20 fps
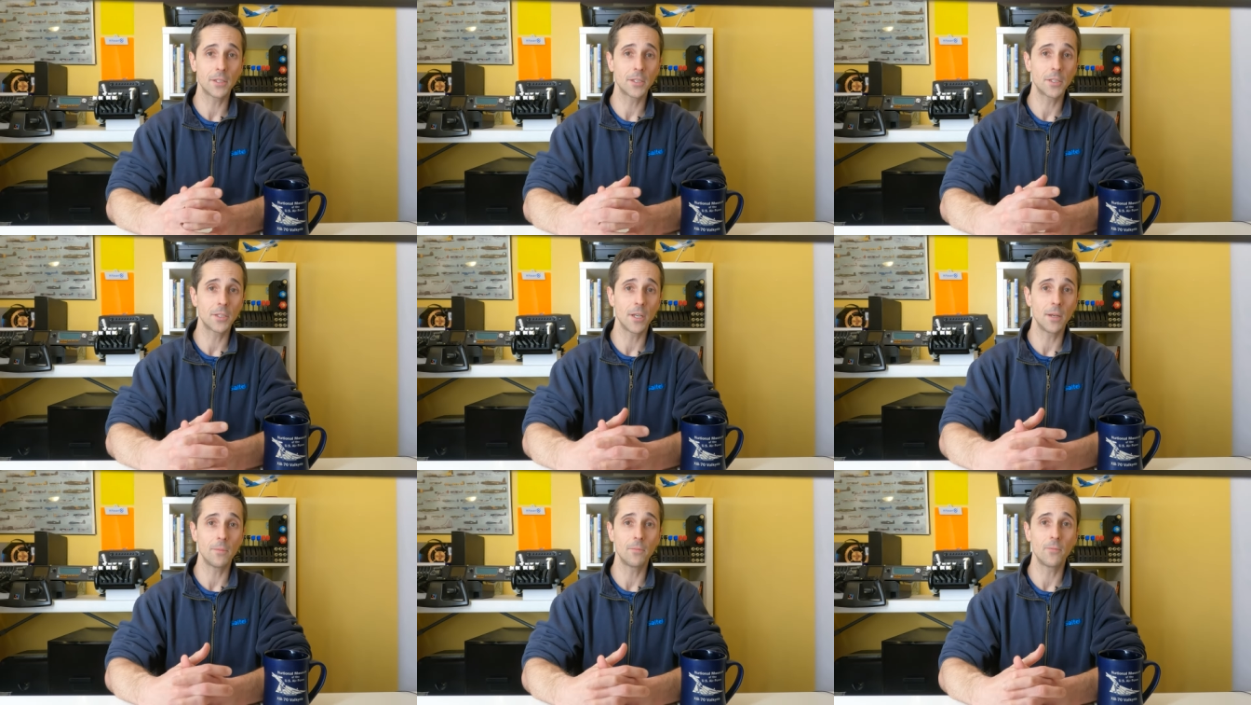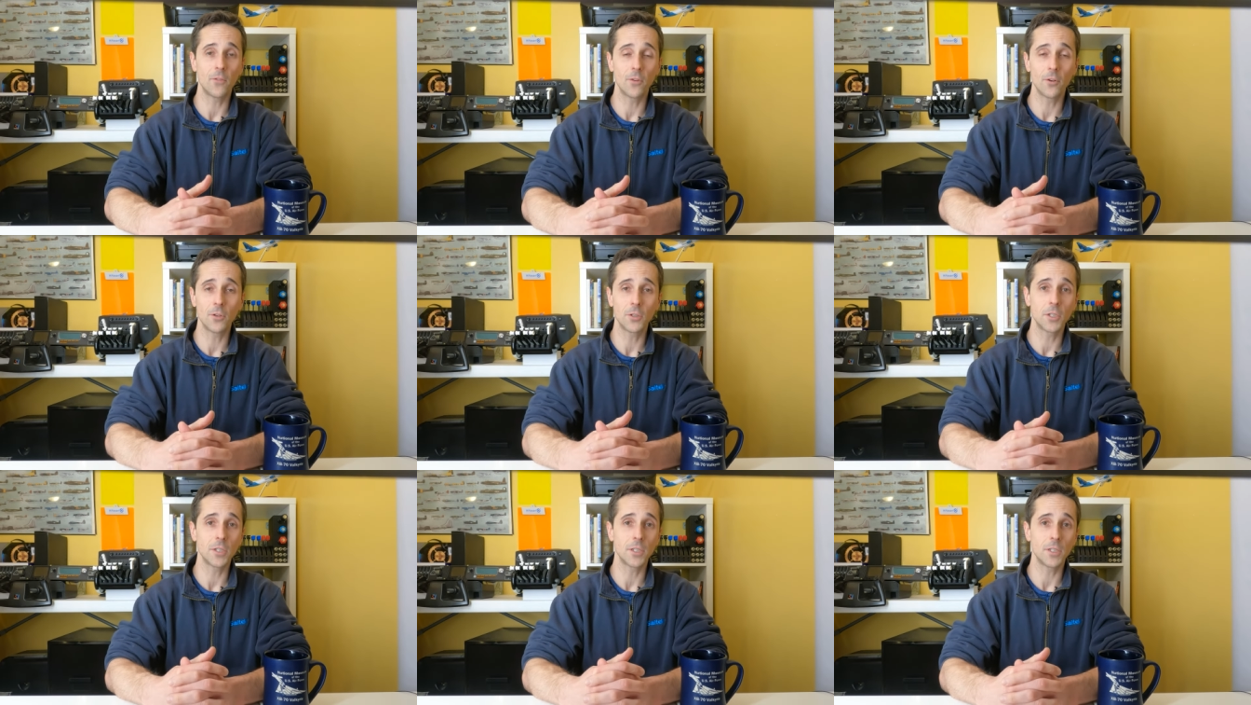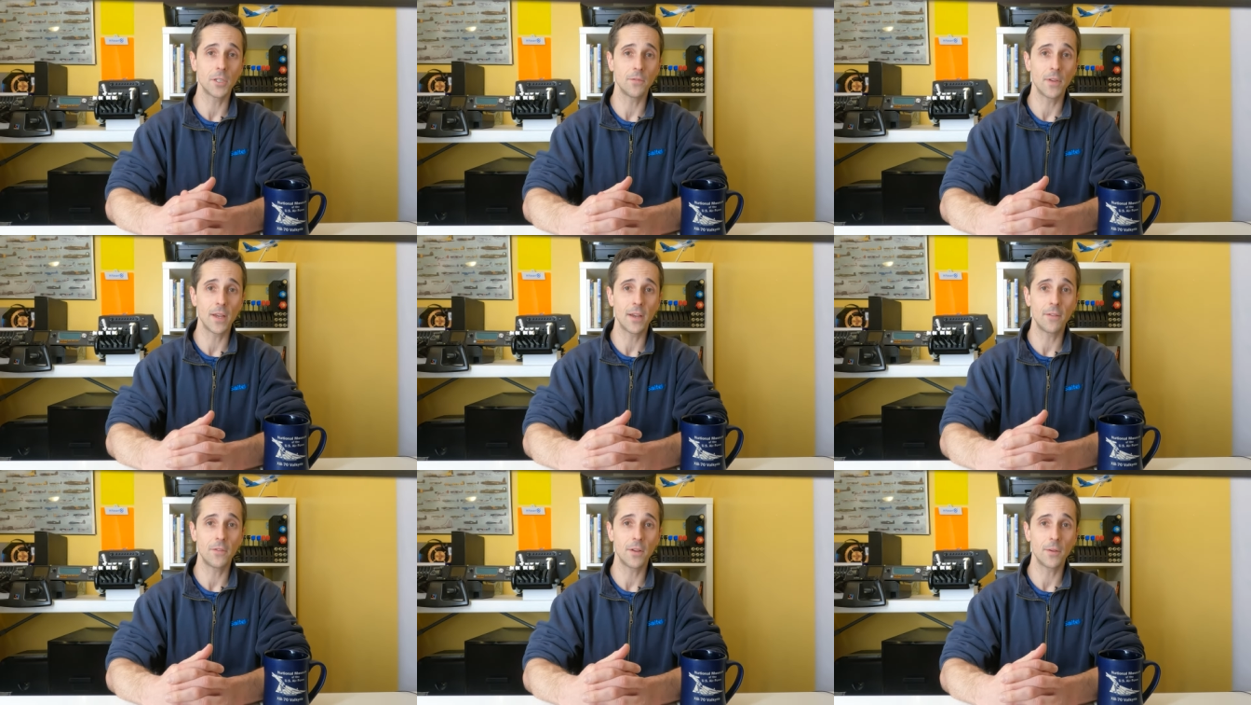some versions of
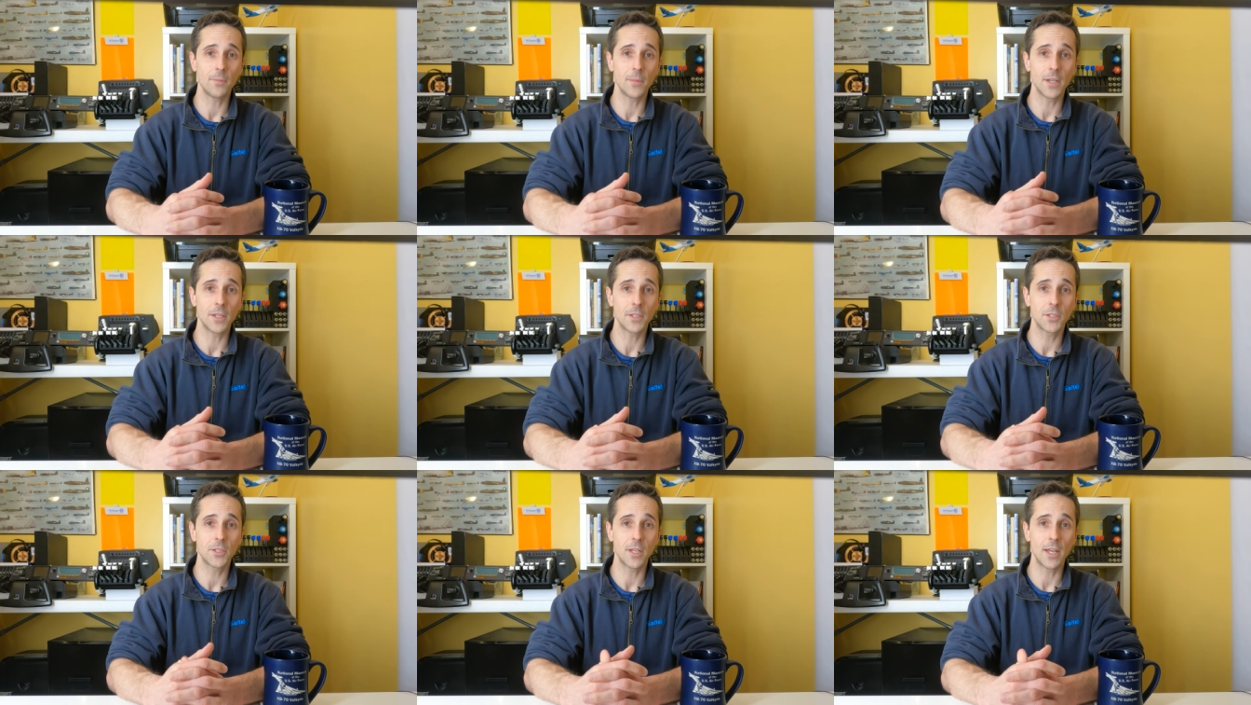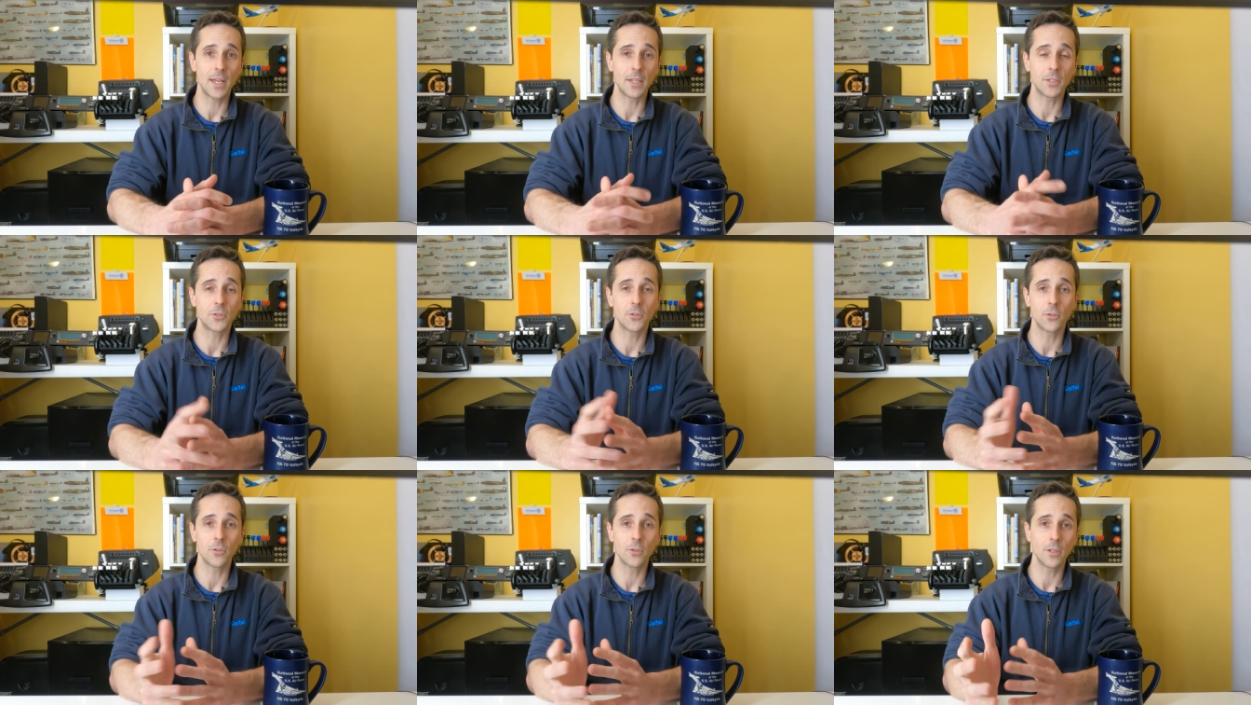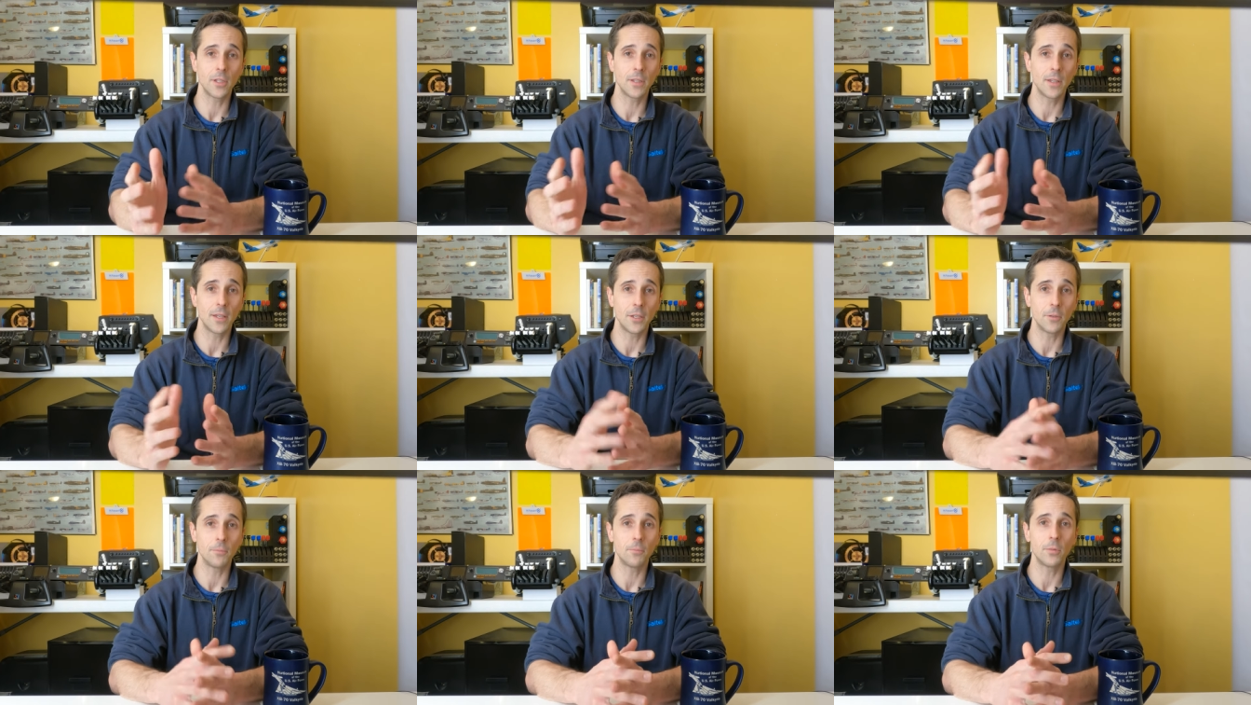FMS externally
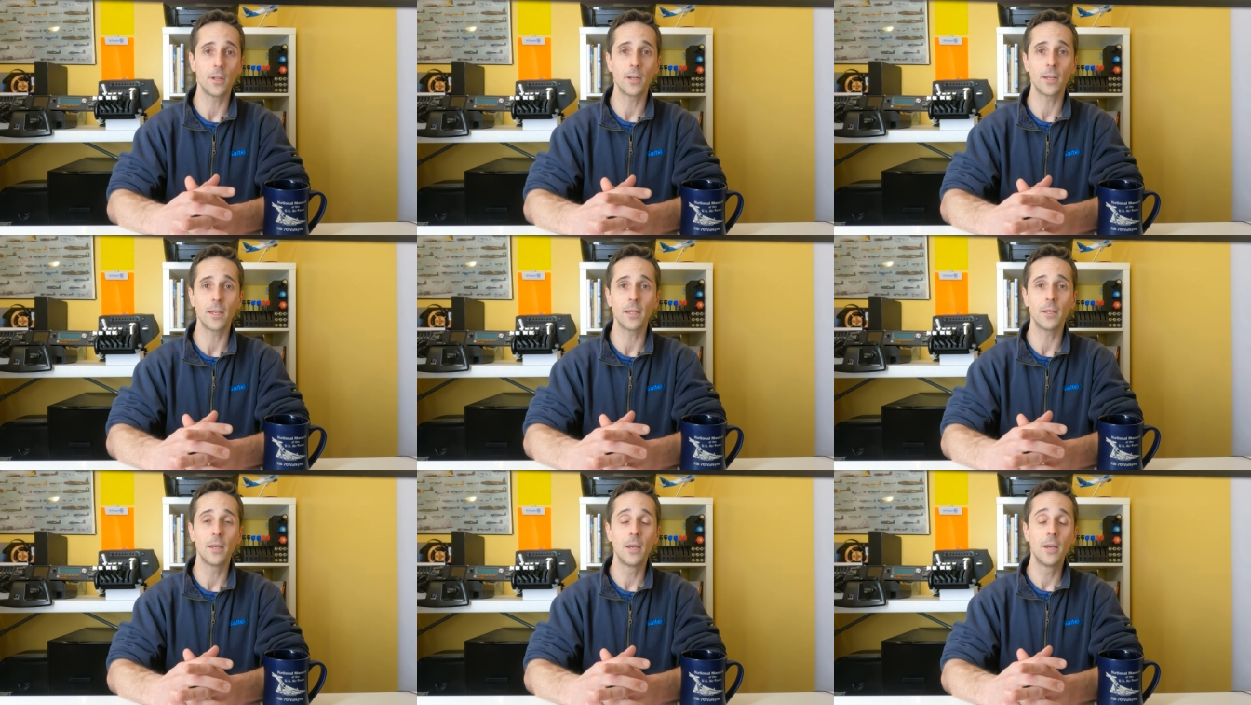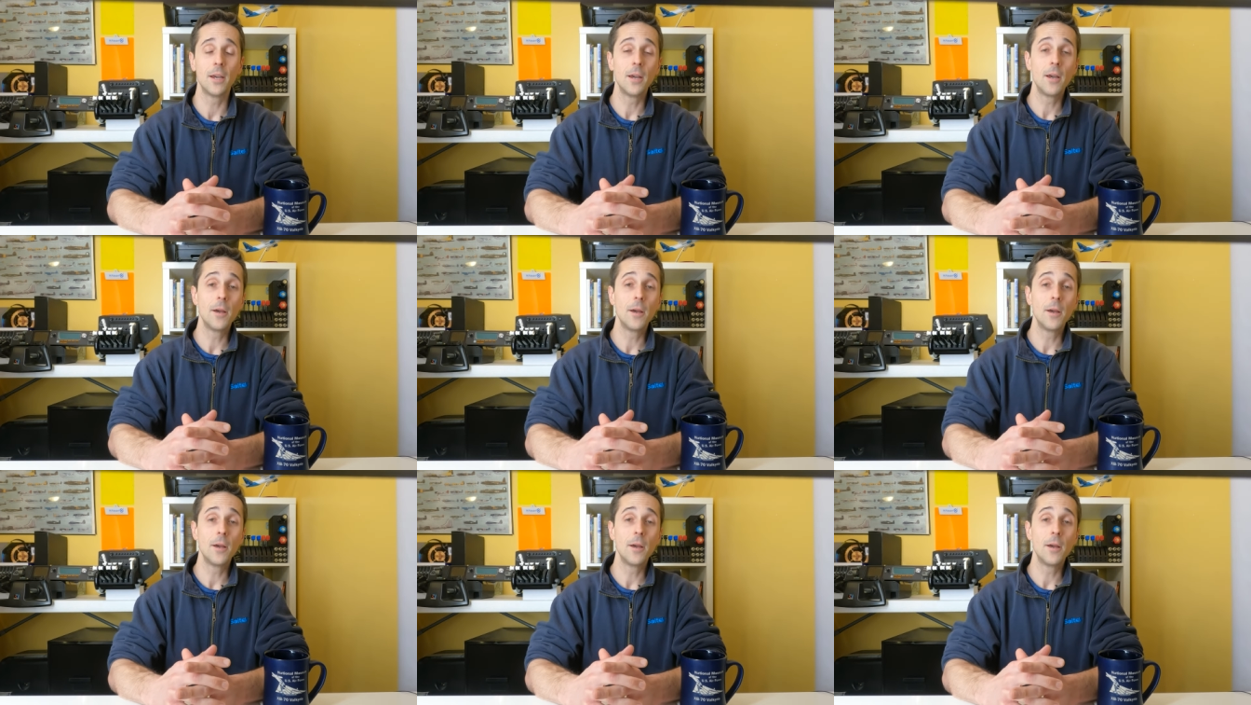that you can plug in,